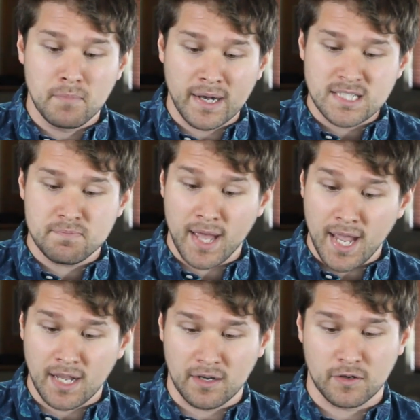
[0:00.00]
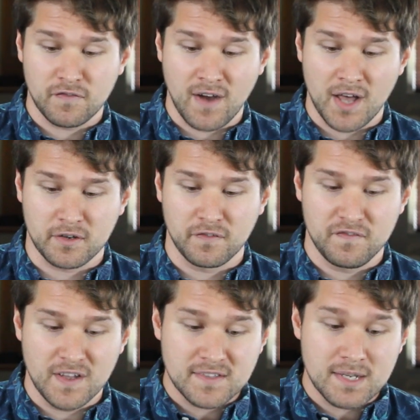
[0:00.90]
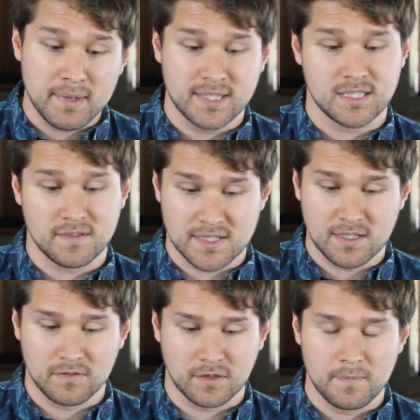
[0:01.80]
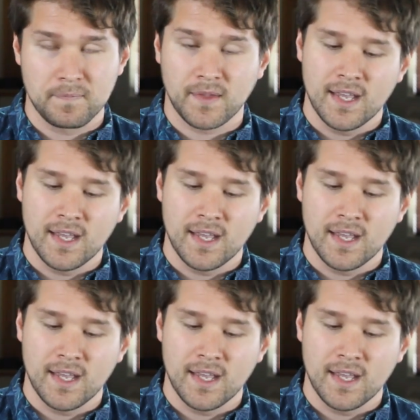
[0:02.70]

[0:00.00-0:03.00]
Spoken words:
must pay her father 50 pieces of silver.